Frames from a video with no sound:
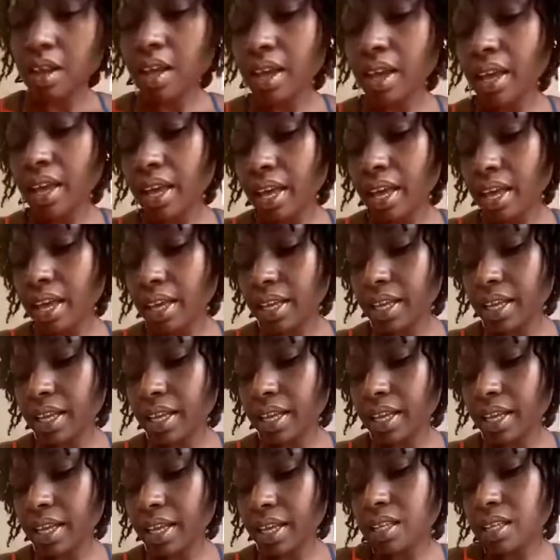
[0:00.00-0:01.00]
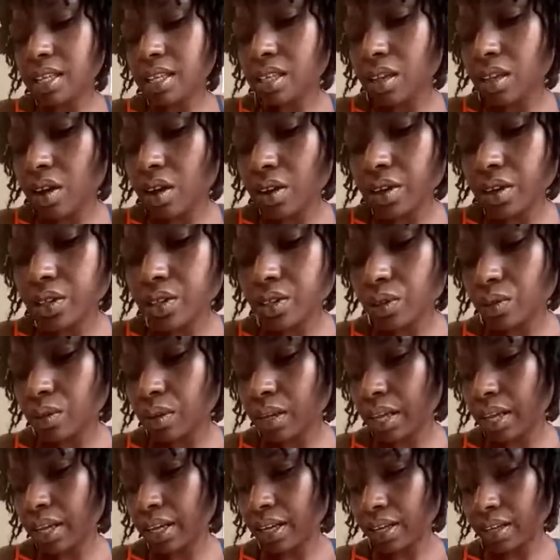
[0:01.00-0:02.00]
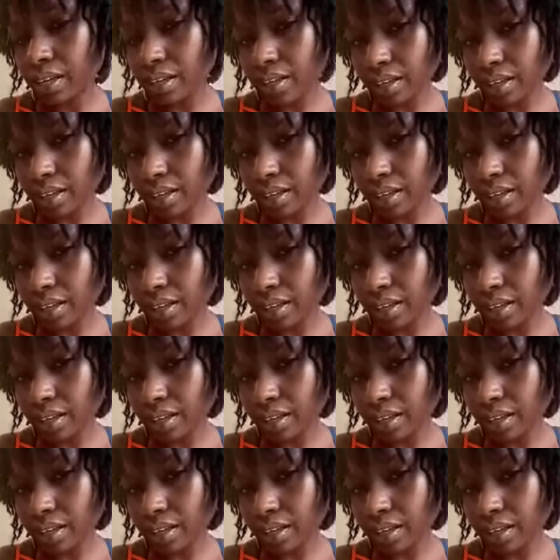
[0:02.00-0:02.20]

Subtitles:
And take as long as you like.